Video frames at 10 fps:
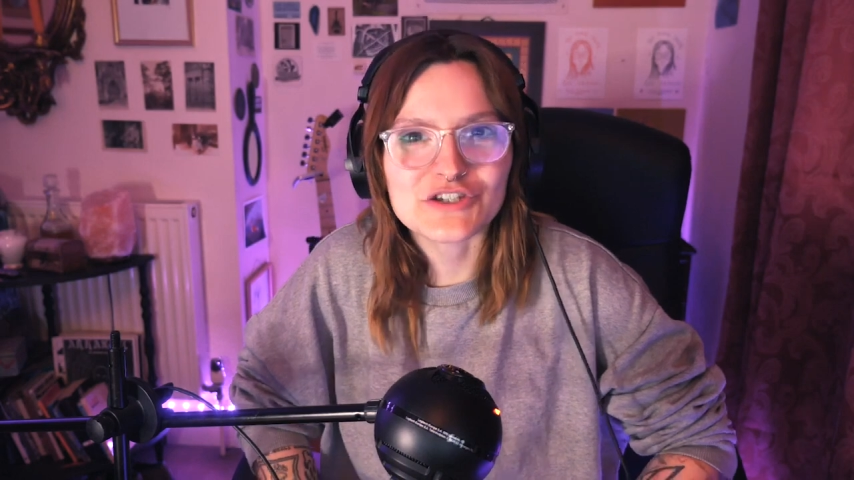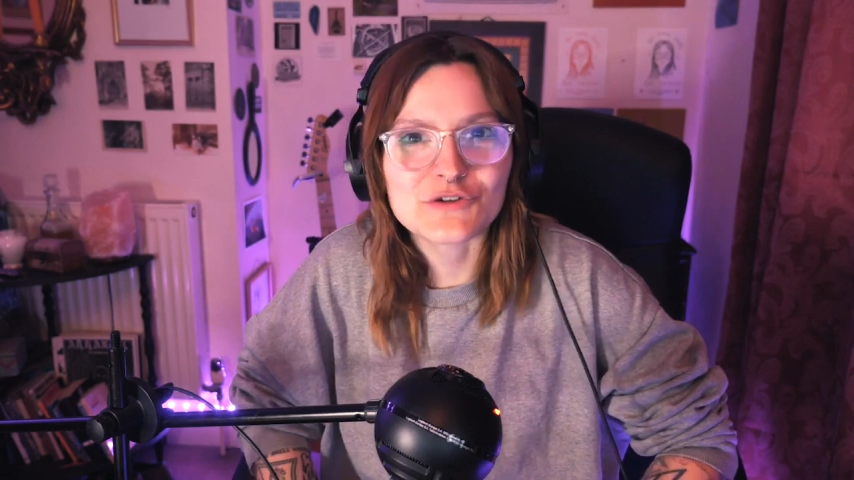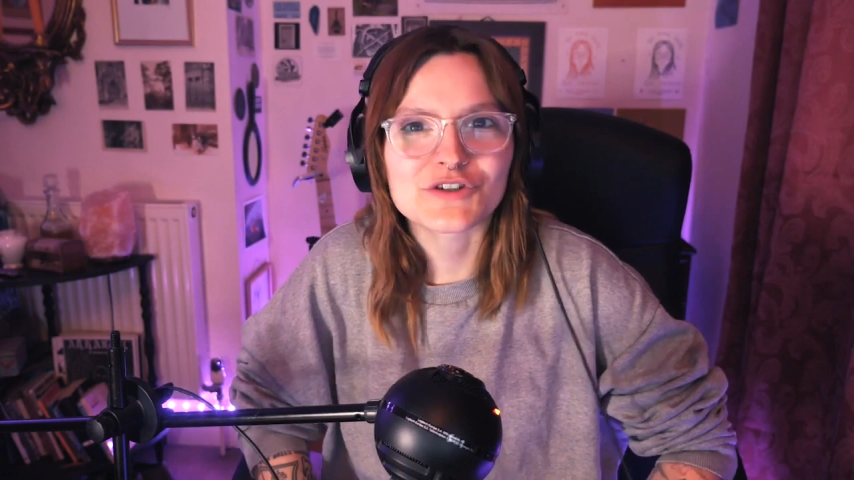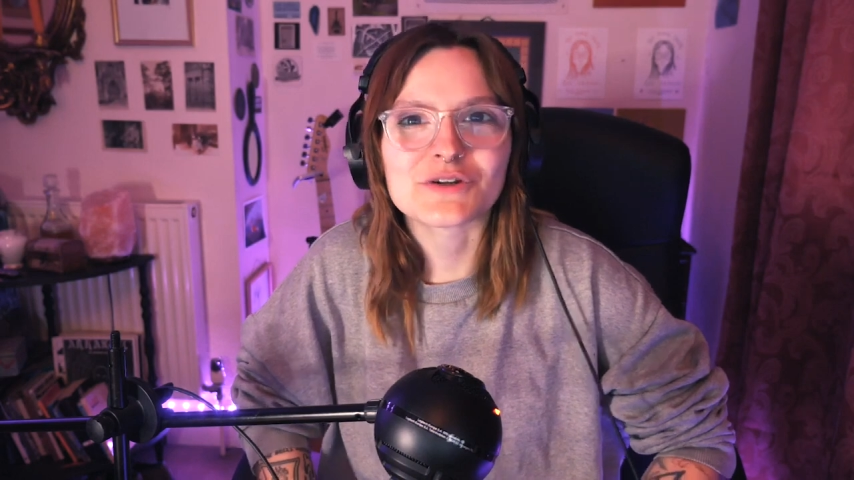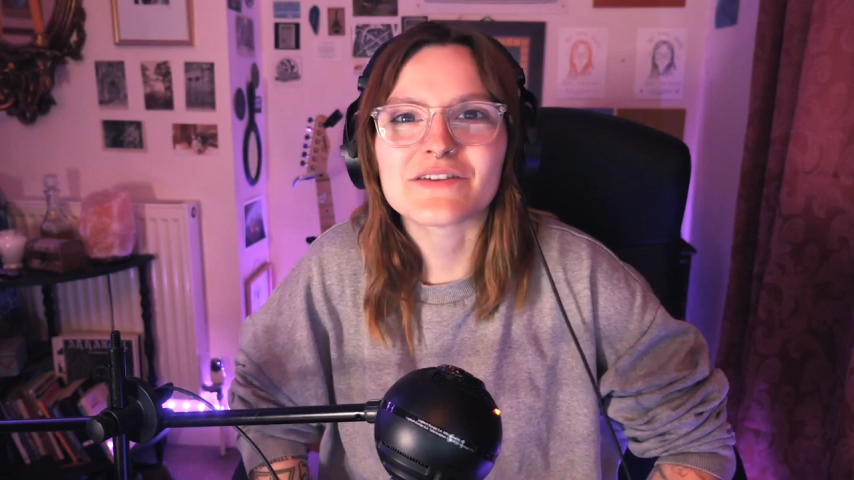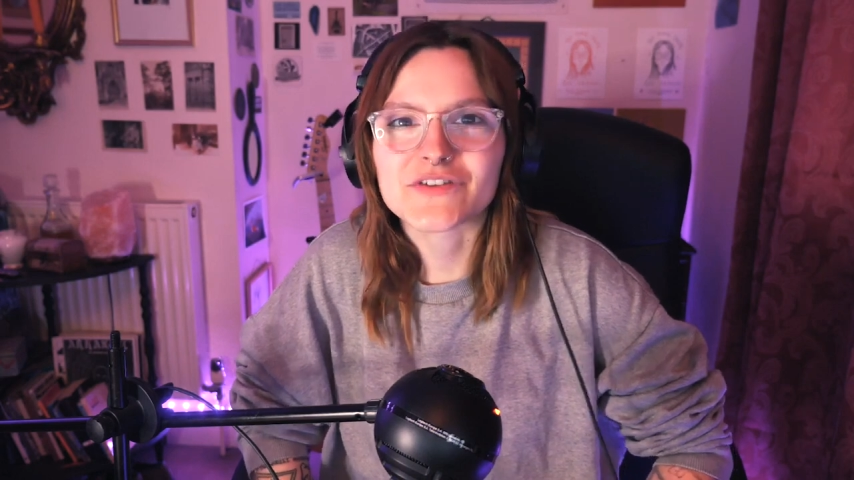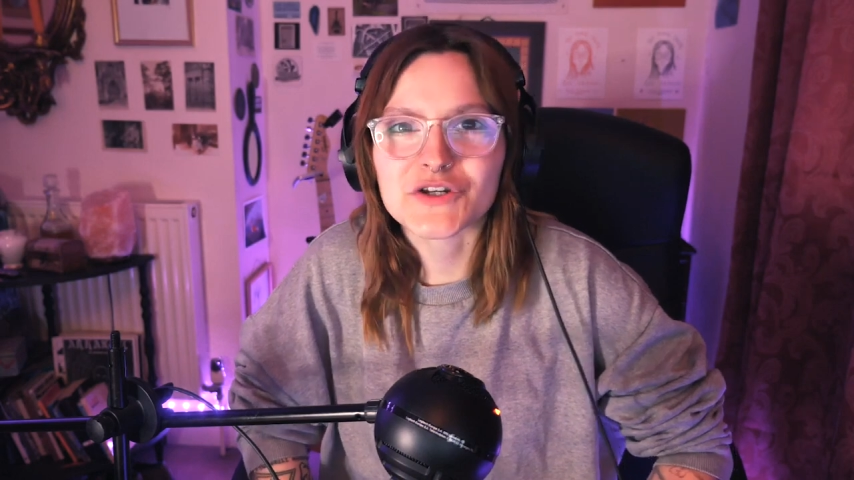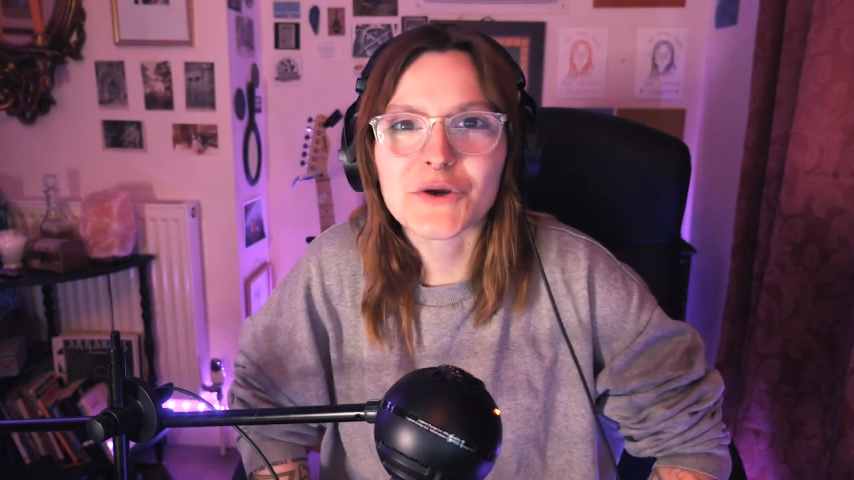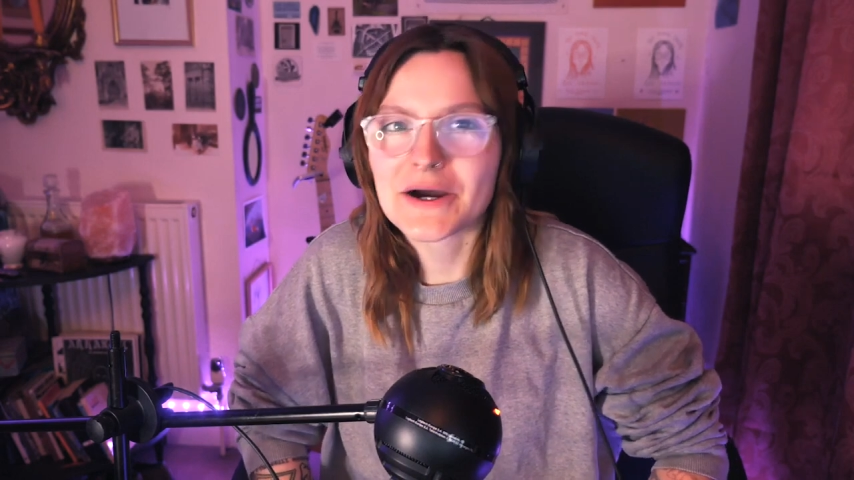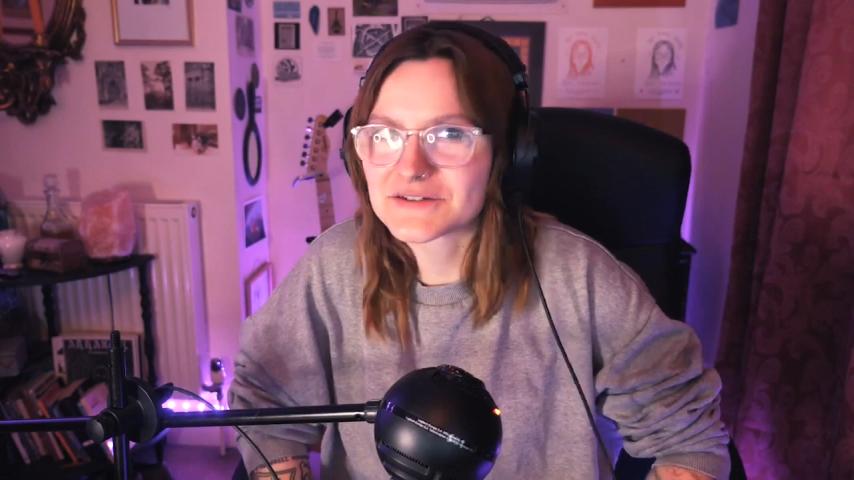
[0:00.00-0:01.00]
you don't even
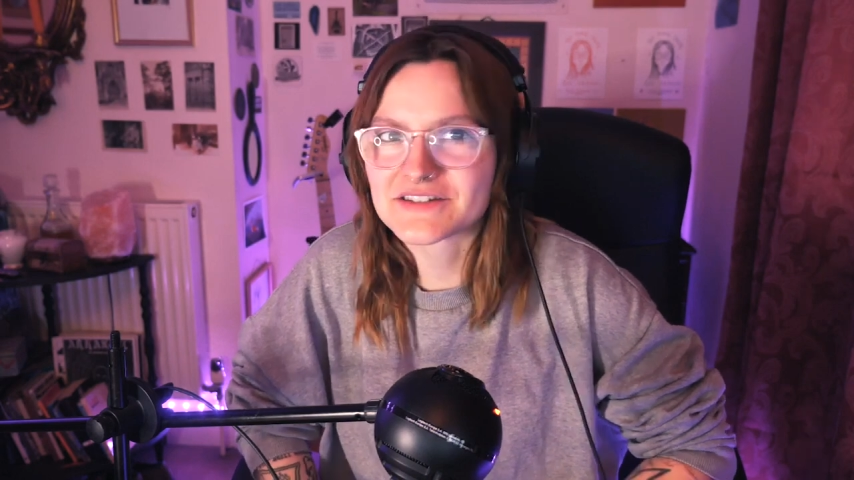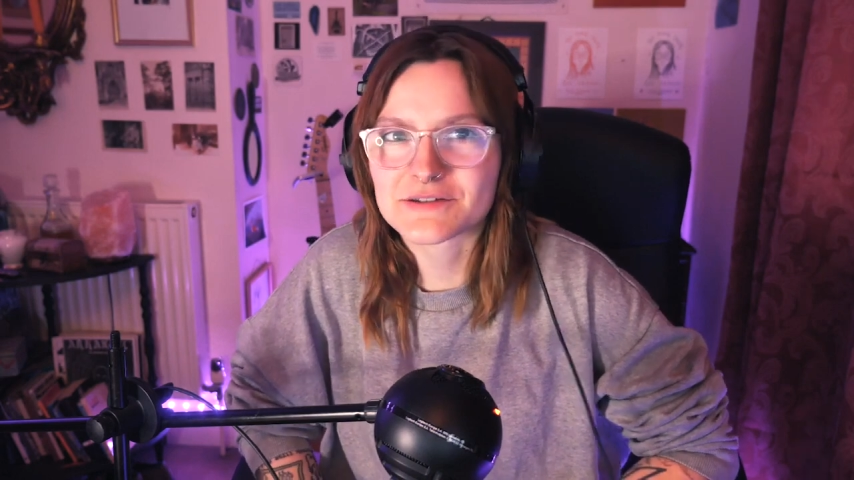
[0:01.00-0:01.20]
know how to